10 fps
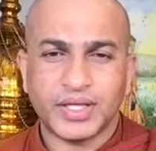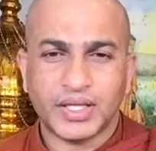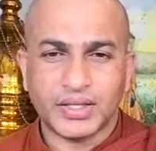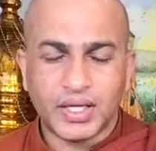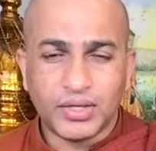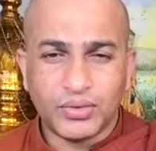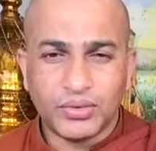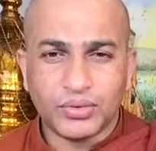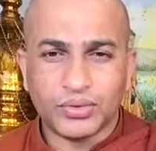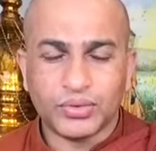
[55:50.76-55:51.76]
And then
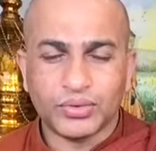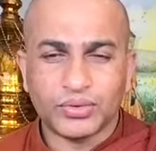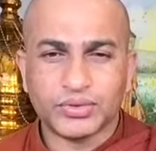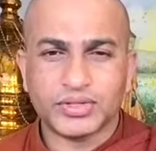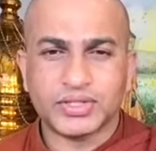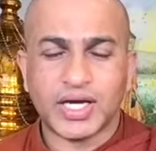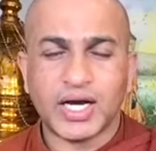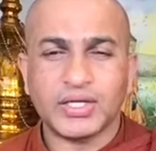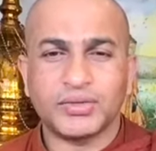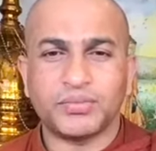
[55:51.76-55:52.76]
you
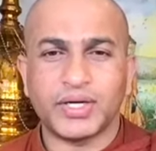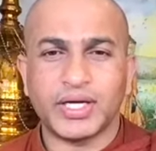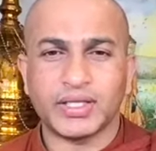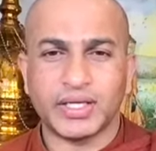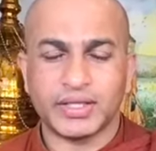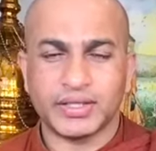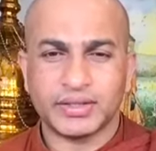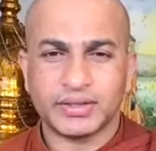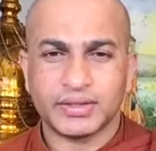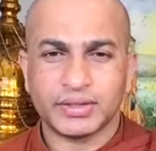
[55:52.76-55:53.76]
start to bring the,
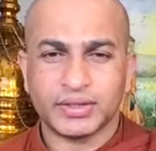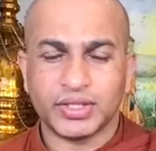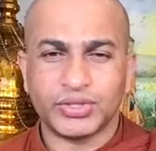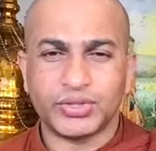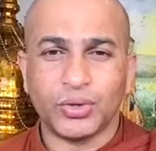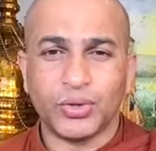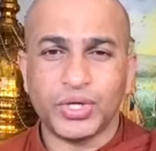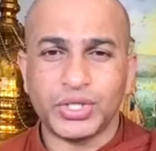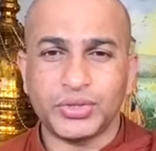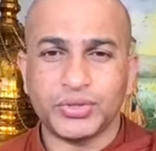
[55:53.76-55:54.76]
the
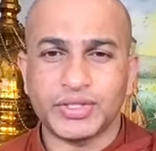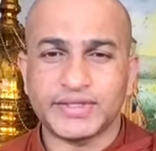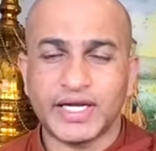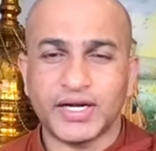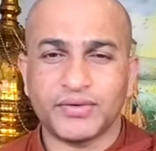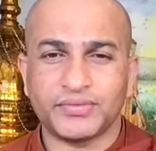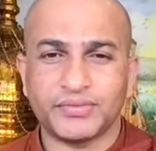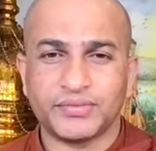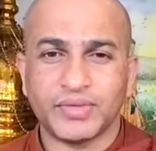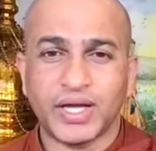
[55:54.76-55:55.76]
joy to yourself
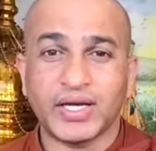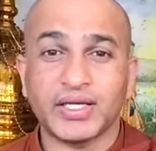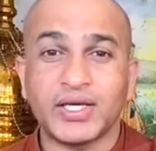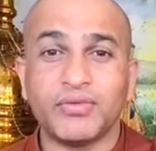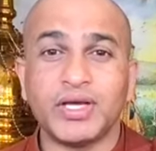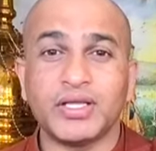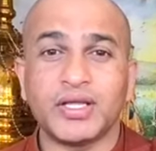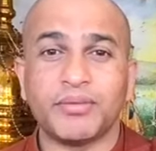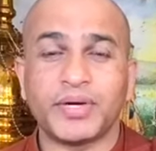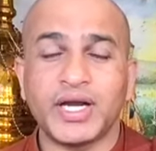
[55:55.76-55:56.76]
and giving
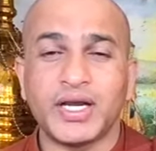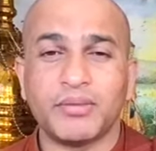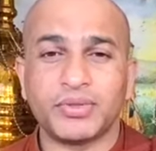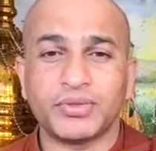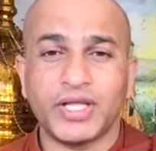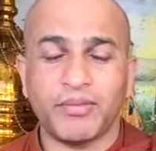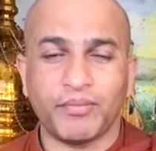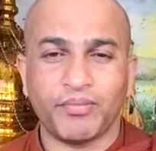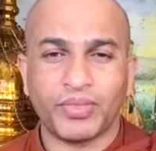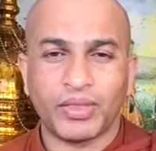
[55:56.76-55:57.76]
the freedom to
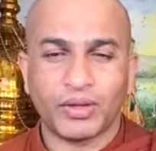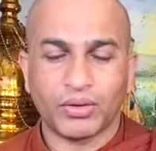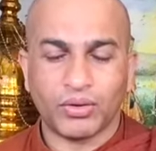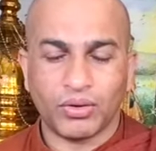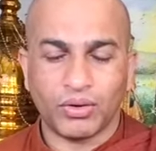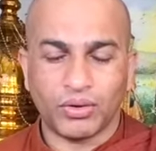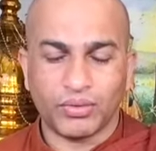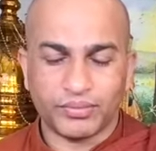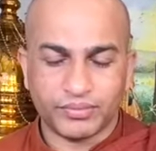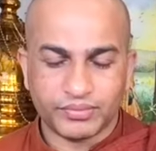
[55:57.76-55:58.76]
them. Oh,
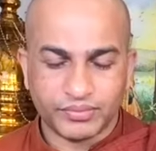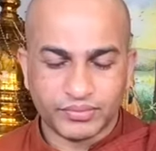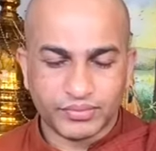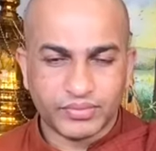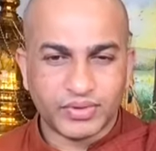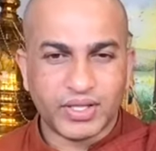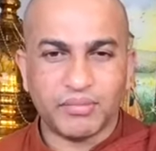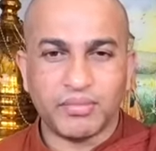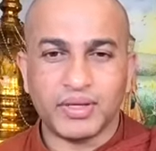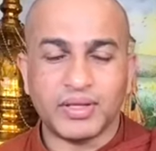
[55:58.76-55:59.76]
they
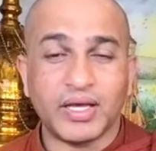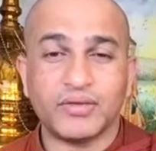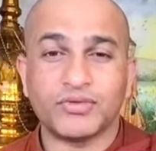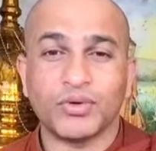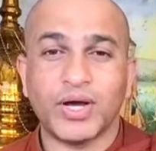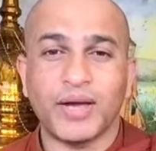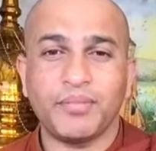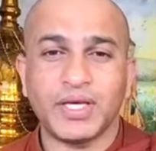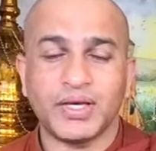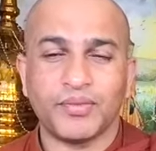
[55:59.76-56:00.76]
be they so
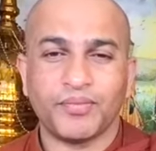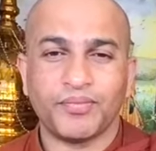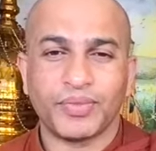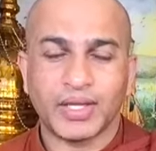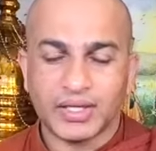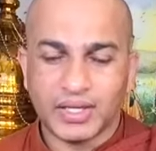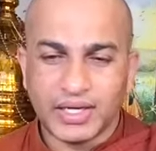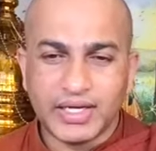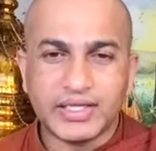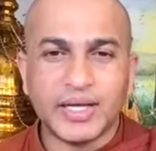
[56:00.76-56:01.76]
happy
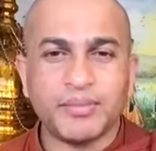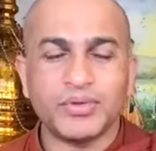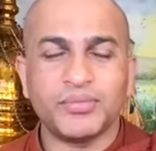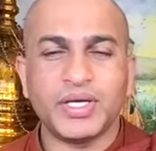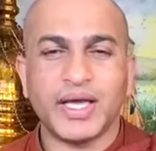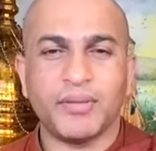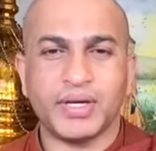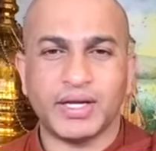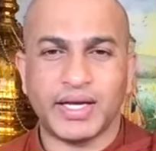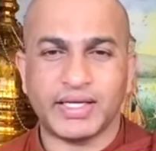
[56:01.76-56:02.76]
let them to be
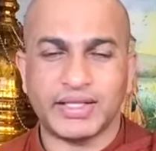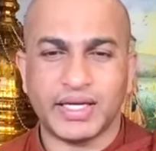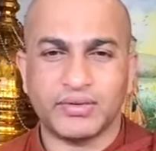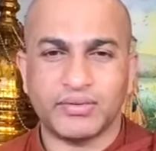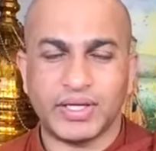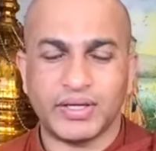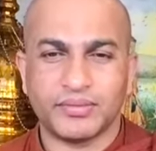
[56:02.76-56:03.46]
happy like that way.